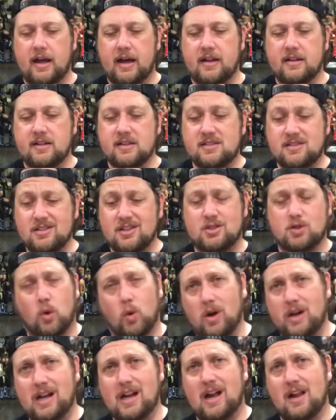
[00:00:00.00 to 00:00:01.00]
this is a
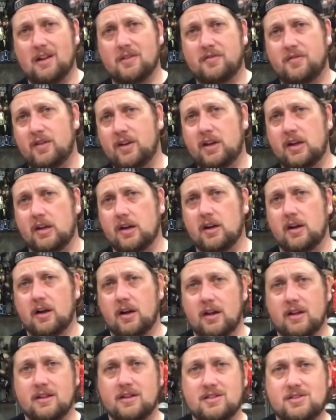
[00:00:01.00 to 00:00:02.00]
$20 figure.
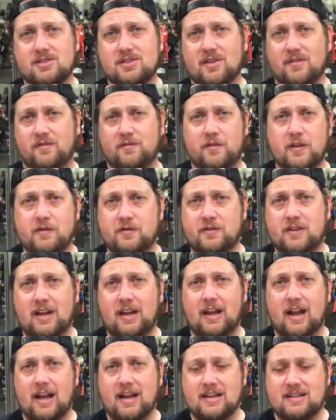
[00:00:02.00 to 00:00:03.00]
This is a
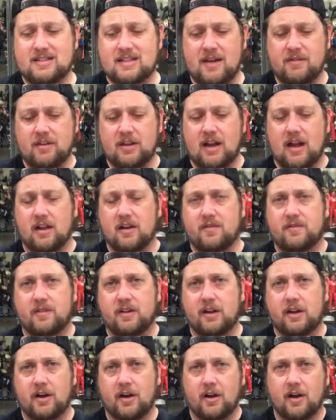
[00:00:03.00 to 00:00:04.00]
$15.87
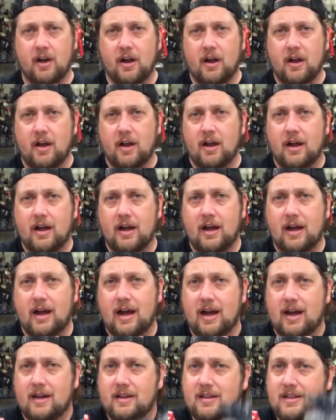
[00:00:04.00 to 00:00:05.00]
figure.
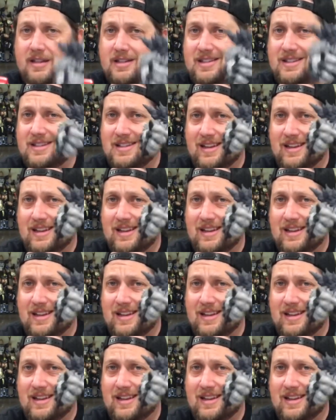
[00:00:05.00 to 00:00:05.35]
This is a